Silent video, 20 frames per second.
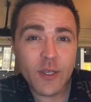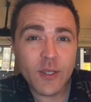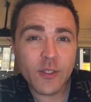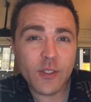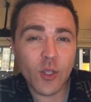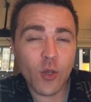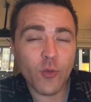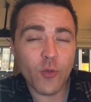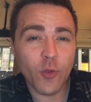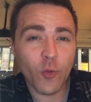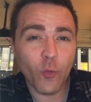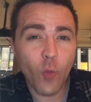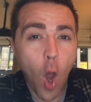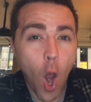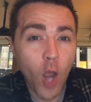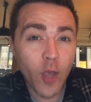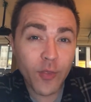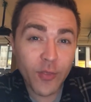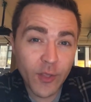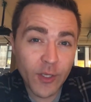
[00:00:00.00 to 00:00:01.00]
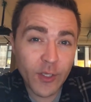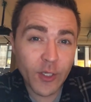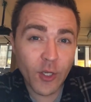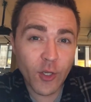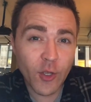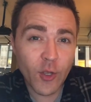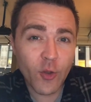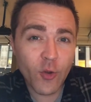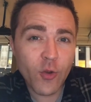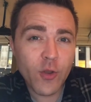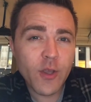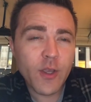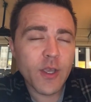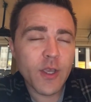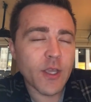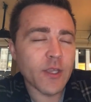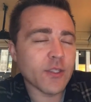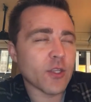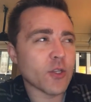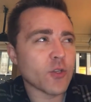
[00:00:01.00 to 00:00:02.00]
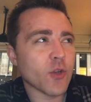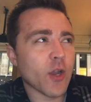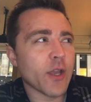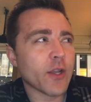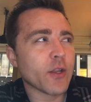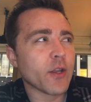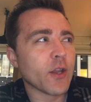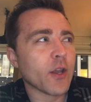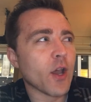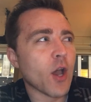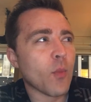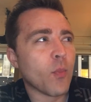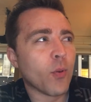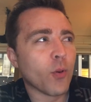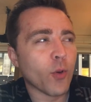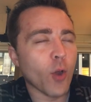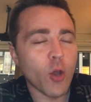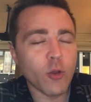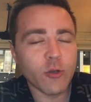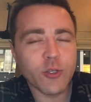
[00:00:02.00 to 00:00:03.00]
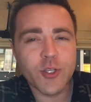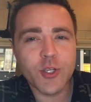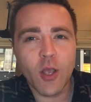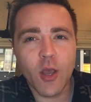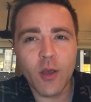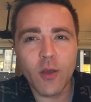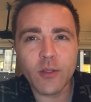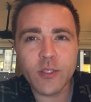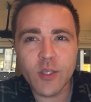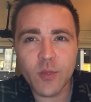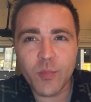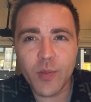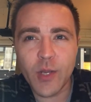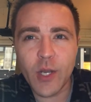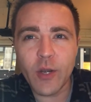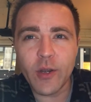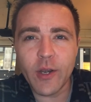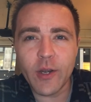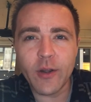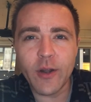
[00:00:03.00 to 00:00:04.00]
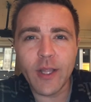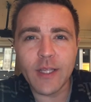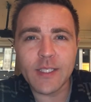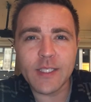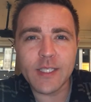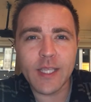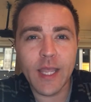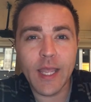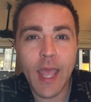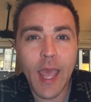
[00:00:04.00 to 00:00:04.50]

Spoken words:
So the wrong thing to do is to try to approach a superior and say,